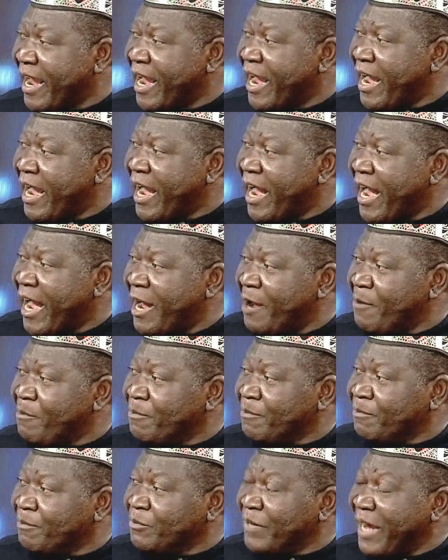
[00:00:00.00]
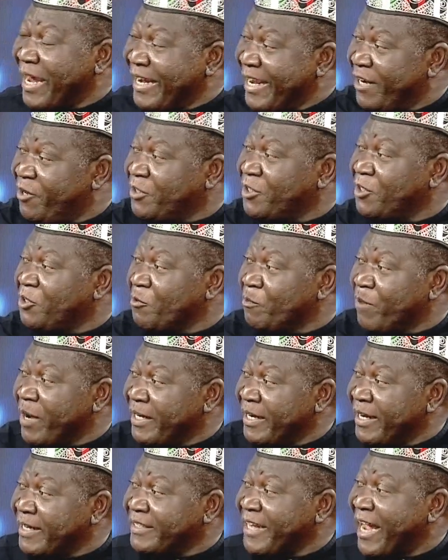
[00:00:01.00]
that led us into
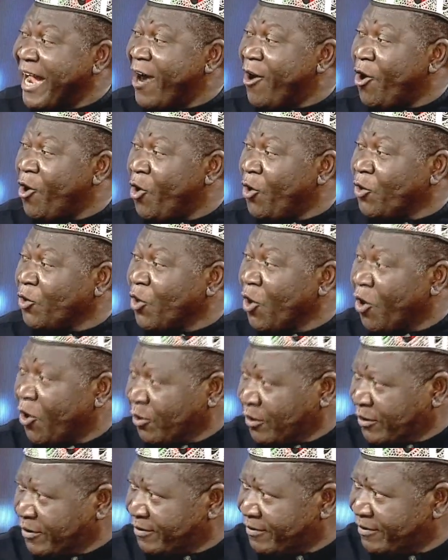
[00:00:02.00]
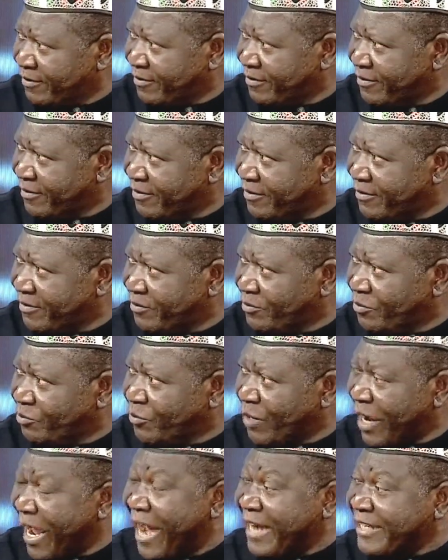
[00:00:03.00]
independence, are all gone,
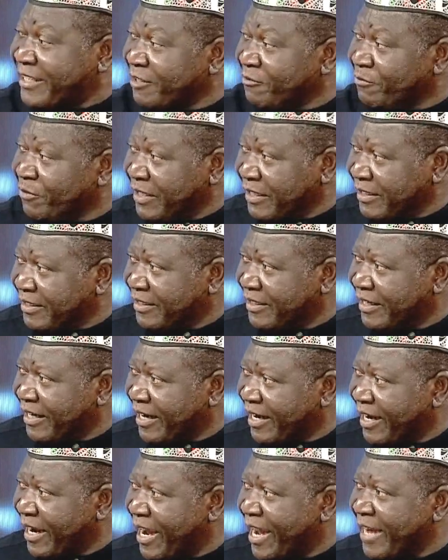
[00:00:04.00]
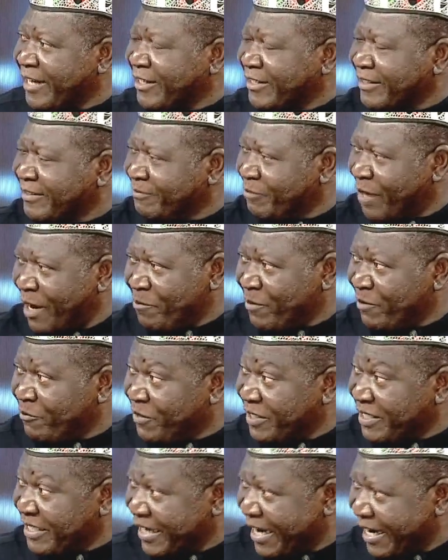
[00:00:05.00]
actively, and I mean
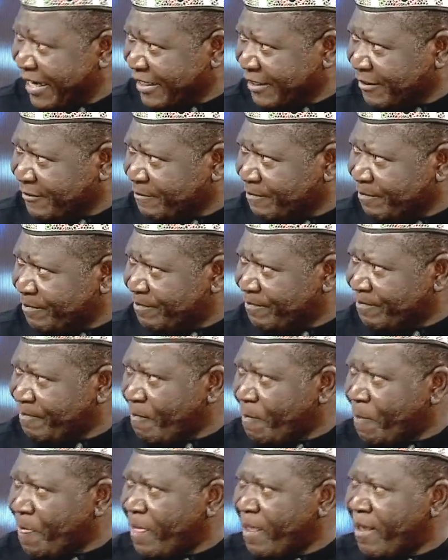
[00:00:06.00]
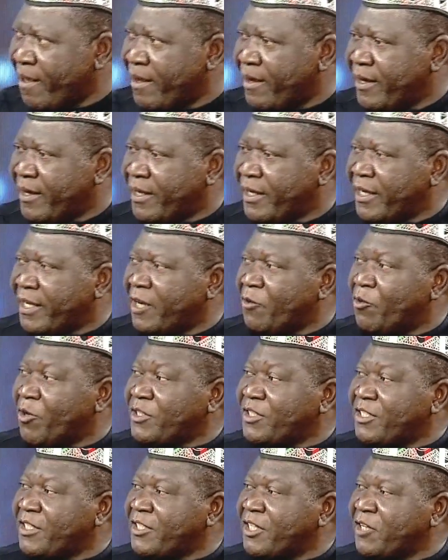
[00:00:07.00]
physically. It was
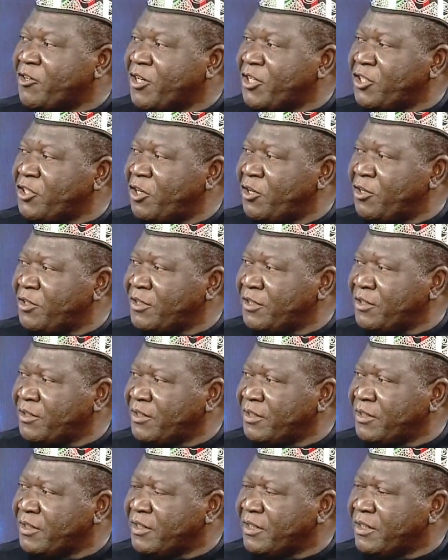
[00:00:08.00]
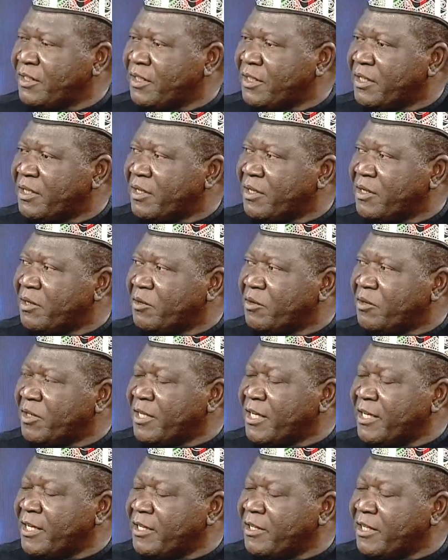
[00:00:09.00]
the generation,
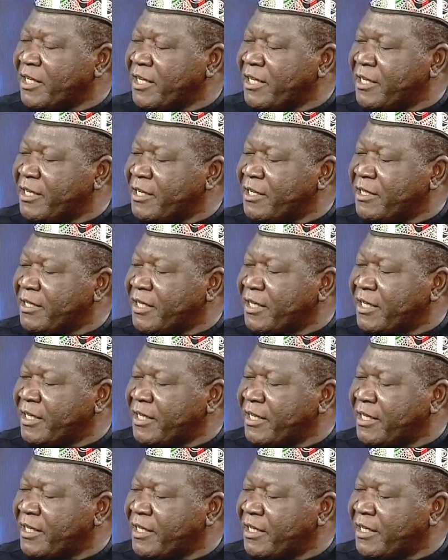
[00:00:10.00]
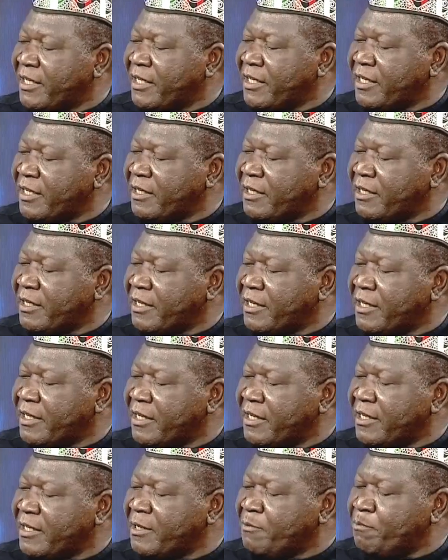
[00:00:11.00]
the
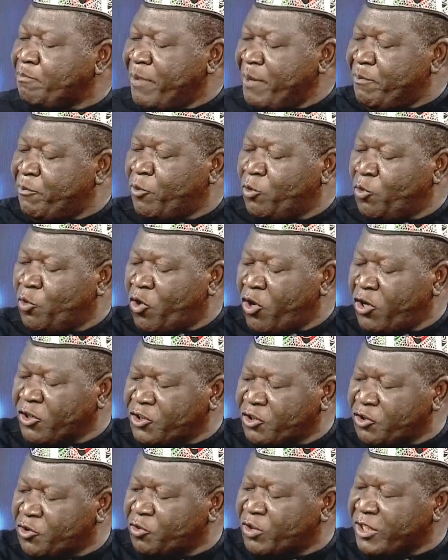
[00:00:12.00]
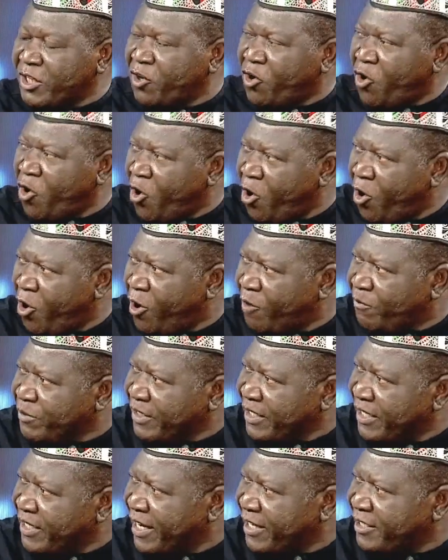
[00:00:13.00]
people who constitute the core of the
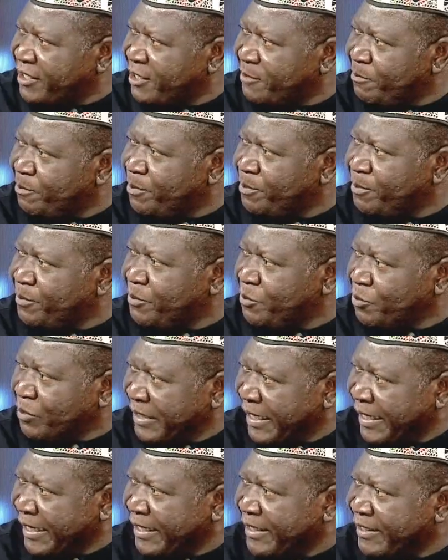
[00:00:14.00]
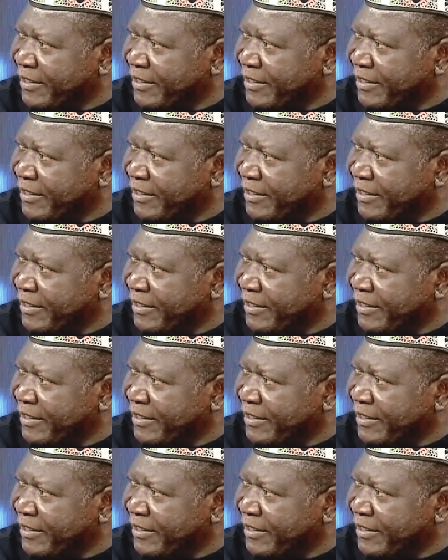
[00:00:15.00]
leadership today